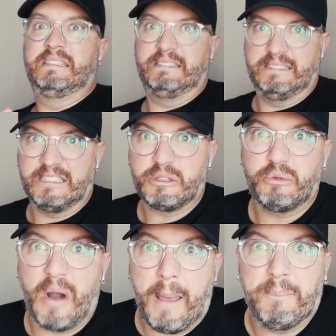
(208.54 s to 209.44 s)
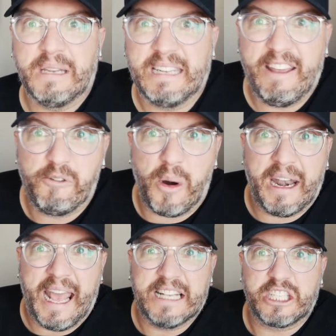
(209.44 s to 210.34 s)
It's rampant. Everyone
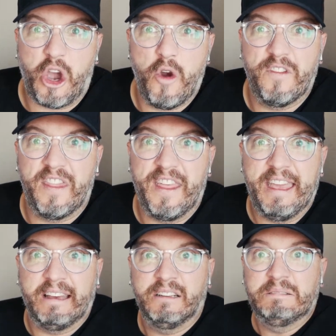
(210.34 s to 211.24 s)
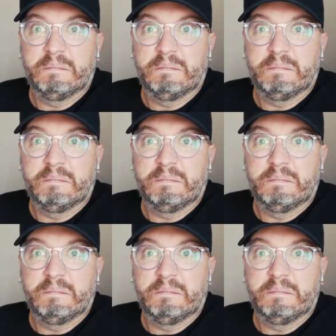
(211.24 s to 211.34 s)
has COVID there.